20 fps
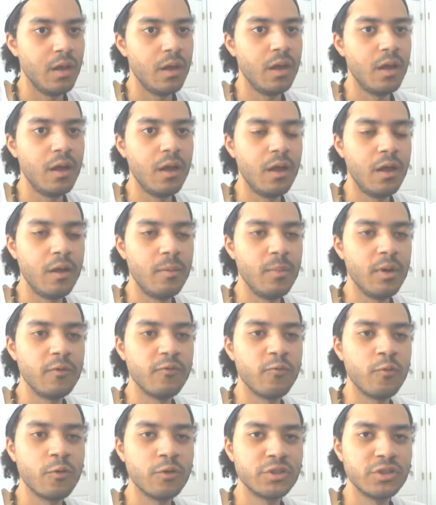
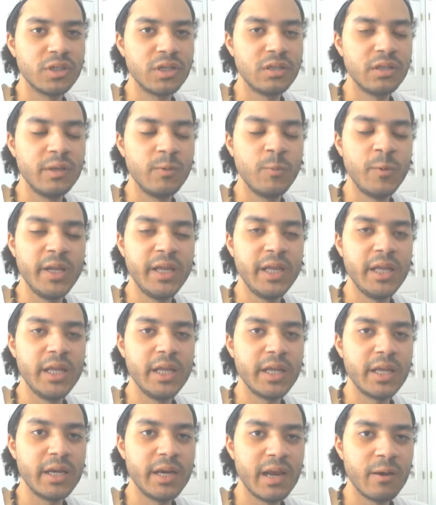unfortunately,
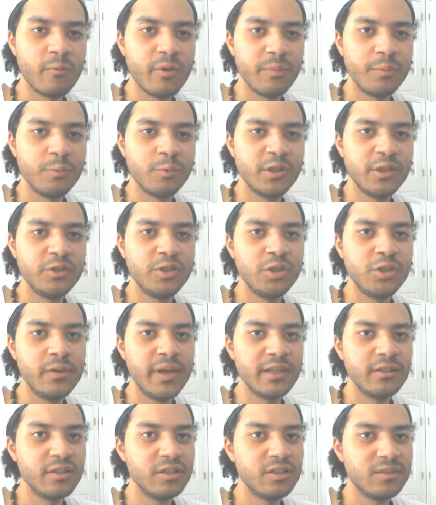we cannot represent you
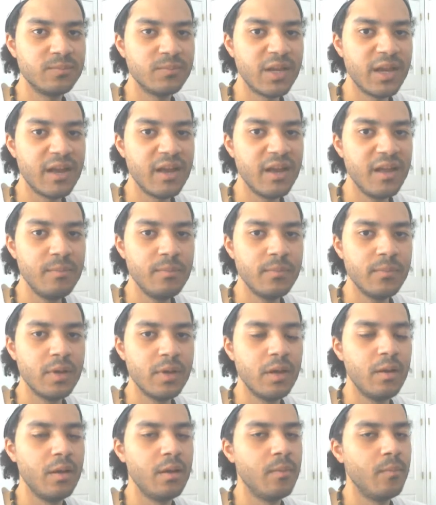at this time
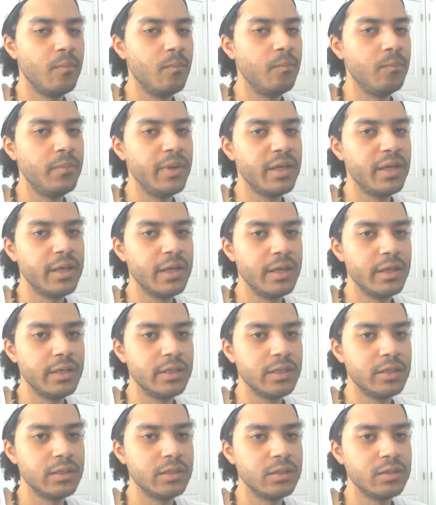
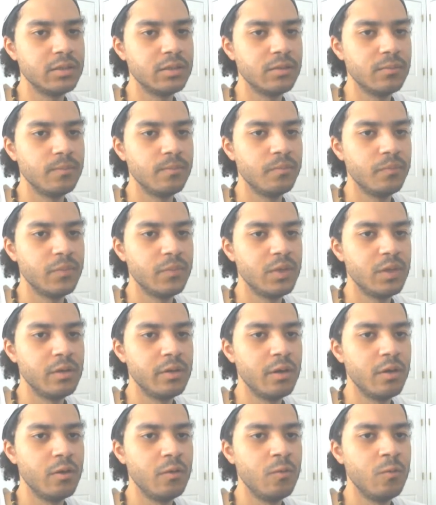because, you
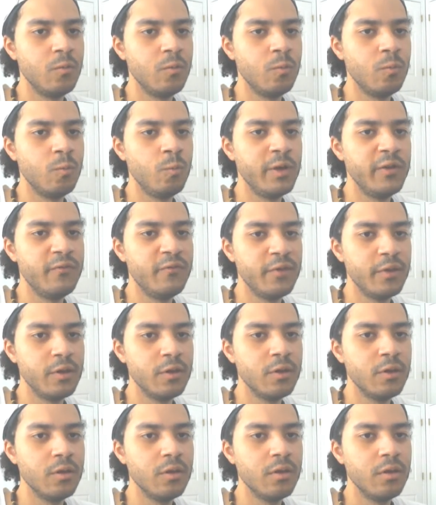know, we
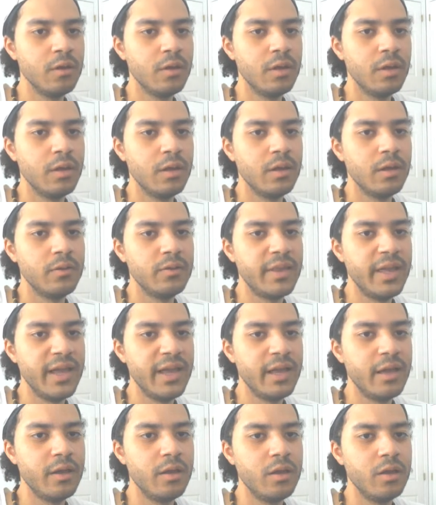feel
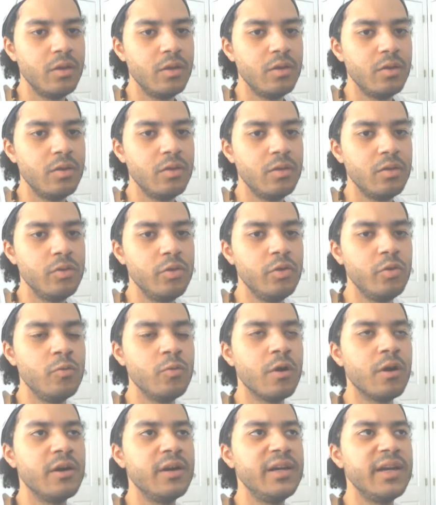that
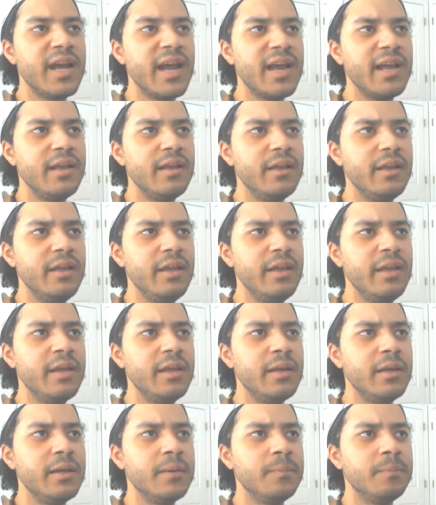you are not
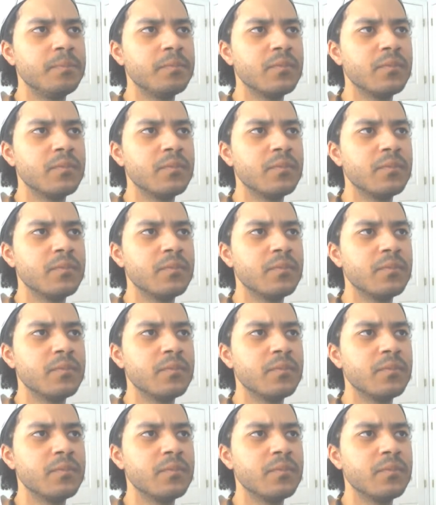in